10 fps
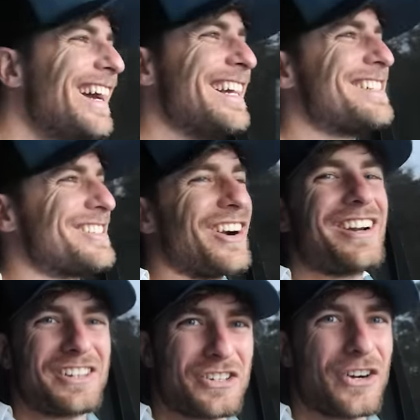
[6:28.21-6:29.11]
it
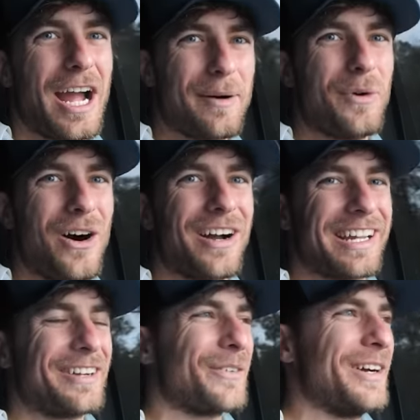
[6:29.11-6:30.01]
started crab
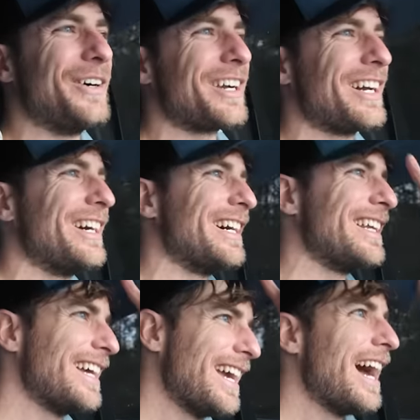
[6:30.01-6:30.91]
walking real good.